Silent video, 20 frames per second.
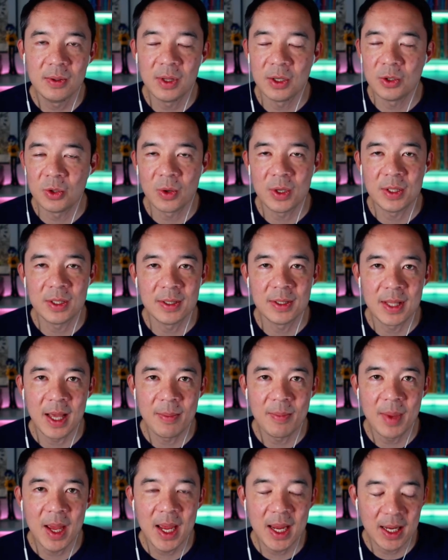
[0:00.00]
the choices
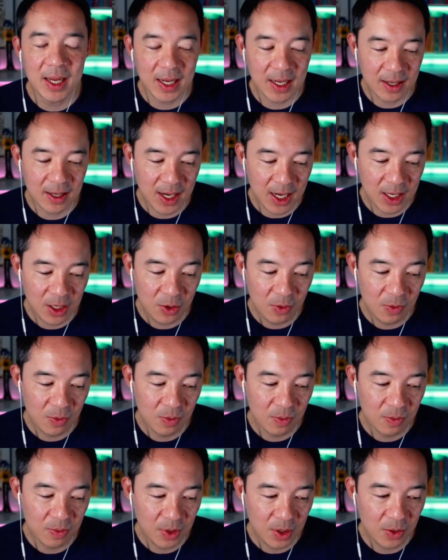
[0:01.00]
they make, and you